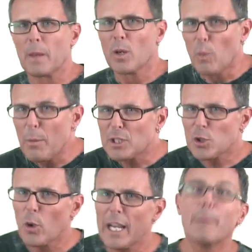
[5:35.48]
We were
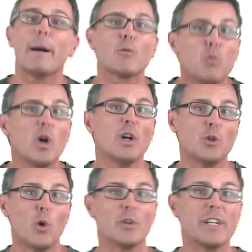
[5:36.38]
talking about word
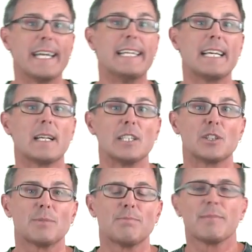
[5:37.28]
order in English